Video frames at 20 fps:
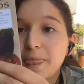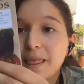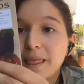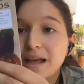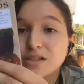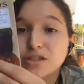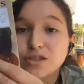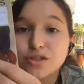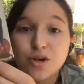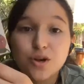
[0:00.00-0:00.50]

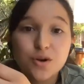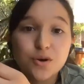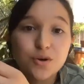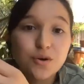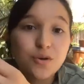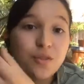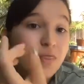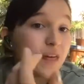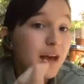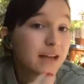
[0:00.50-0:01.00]

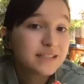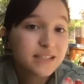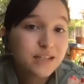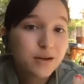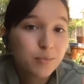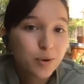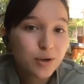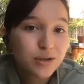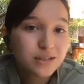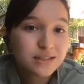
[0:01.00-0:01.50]
So that's an
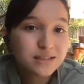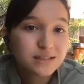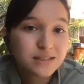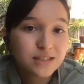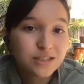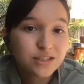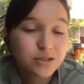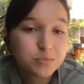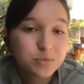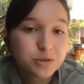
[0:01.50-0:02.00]
important
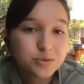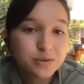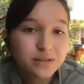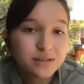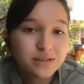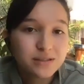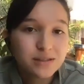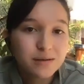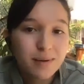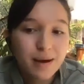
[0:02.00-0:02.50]
distinction
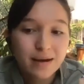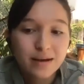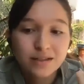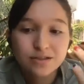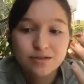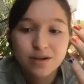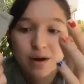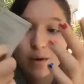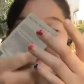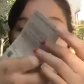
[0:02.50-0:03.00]
between seed
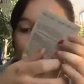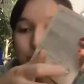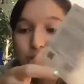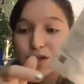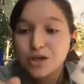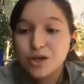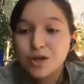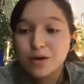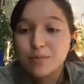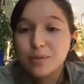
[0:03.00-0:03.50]
packets, right? When
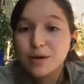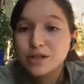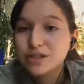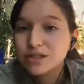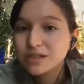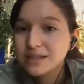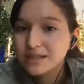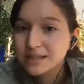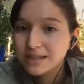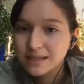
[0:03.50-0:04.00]
you're
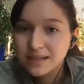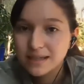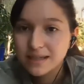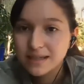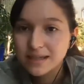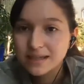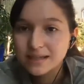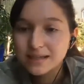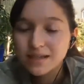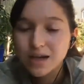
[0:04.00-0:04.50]
purchasing
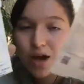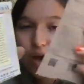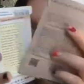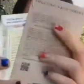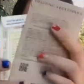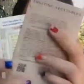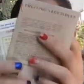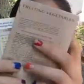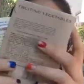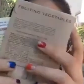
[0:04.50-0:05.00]
seeds,
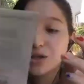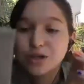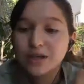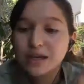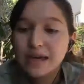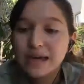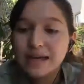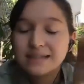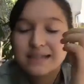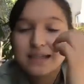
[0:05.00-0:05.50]
when you're
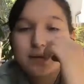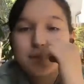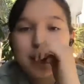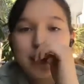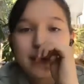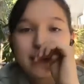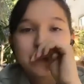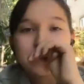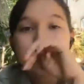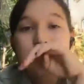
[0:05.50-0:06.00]
looking at seed
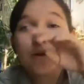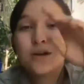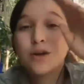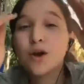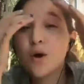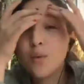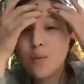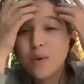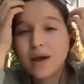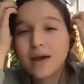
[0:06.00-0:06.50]
packets,
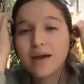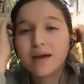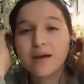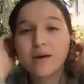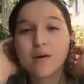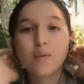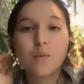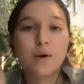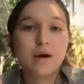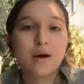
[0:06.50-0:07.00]

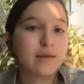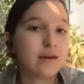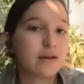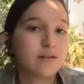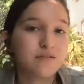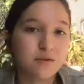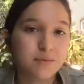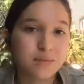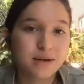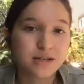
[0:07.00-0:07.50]
knowing where that
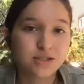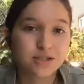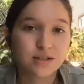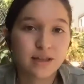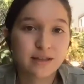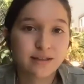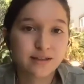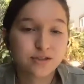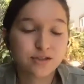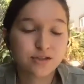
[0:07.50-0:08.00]
information
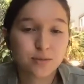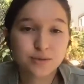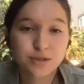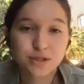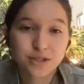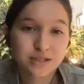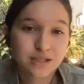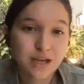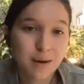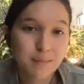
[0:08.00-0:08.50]
and that
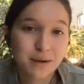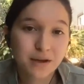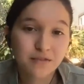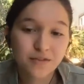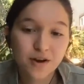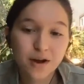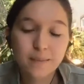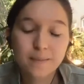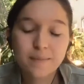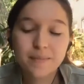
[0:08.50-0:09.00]
description is coming
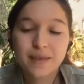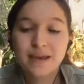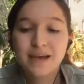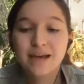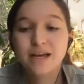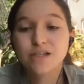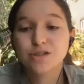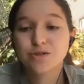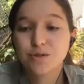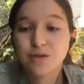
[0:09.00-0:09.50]
from
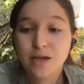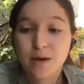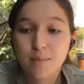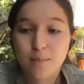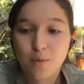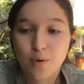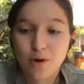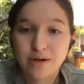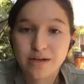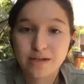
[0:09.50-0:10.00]
is really
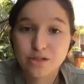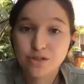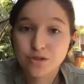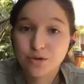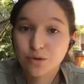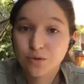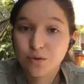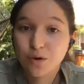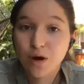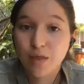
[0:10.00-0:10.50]
important.
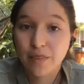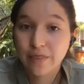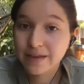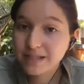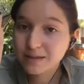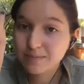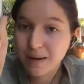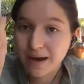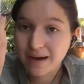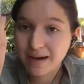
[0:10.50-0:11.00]
So on
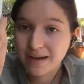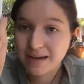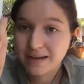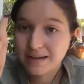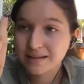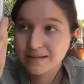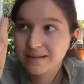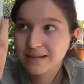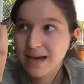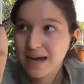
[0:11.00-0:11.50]
this packet,
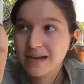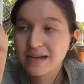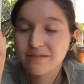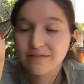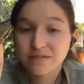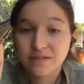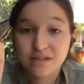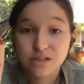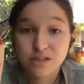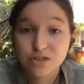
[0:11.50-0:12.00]
that
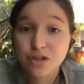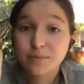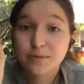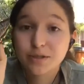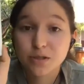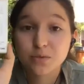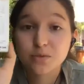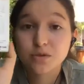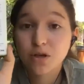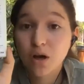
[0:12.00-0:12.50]

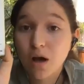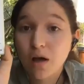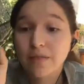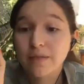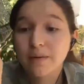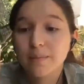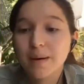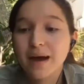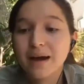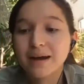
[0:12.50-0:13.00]
description was on
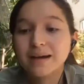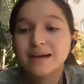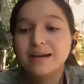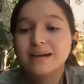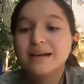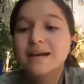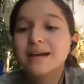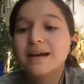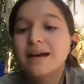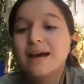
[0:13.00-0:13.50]
the
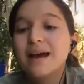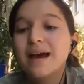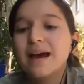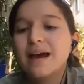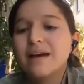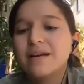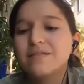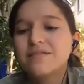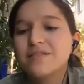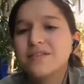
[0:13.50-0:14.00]
packet.
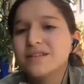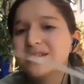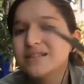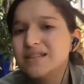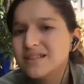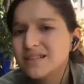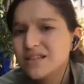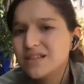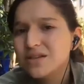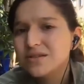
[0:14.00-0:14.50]
And for the
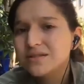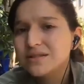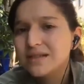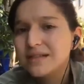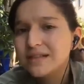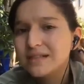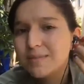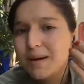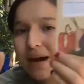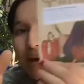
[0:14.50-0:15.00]
Siskiyou
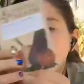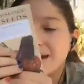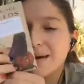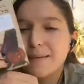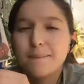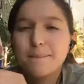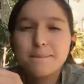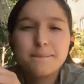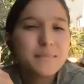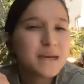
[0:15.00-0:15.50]
Seeds packet,
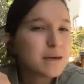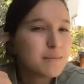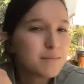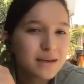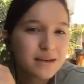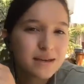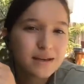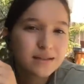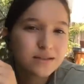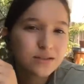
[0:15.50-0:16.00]

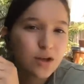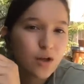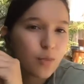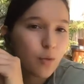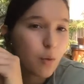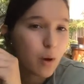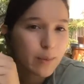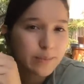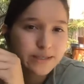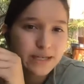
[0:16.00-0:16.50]
maybe it's on the
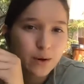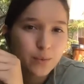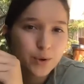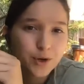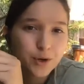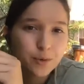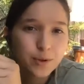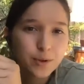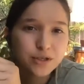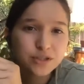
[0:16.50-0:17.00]
website where
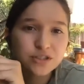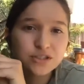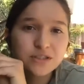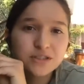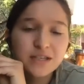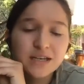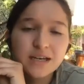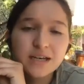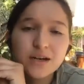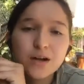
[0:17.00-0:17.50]
you purchased
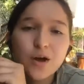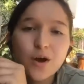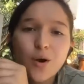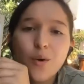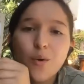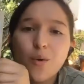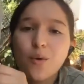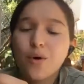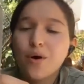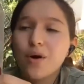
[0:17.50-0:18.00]
it,
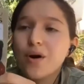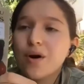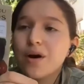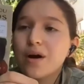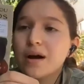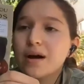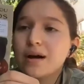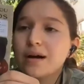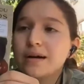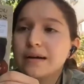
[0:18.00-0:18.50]
or
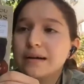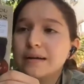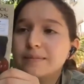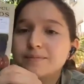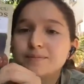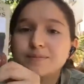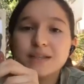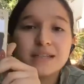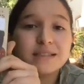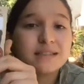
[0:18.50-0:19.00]

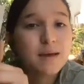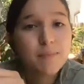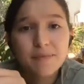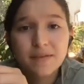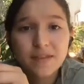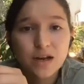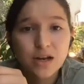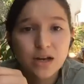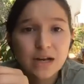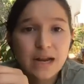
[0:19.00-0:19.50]
it's something
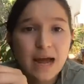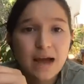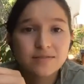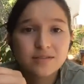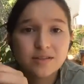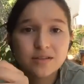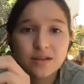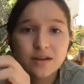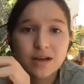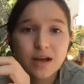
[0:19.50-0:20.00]
that you're going to have
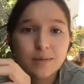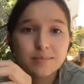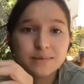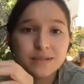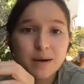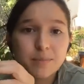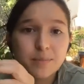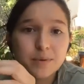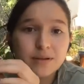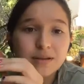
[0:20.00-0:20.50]
to look up
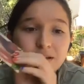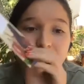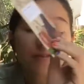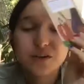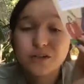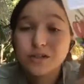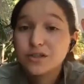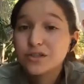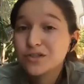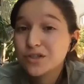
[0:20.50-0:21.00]
separately for
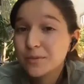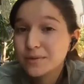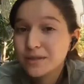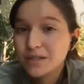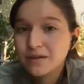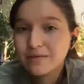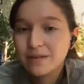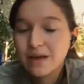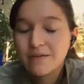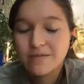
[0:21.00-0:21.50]
a
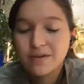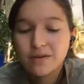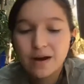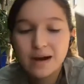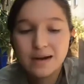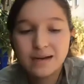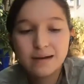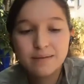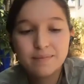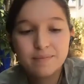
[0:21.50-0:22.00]
description of that
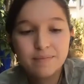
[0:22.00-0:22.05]
variety.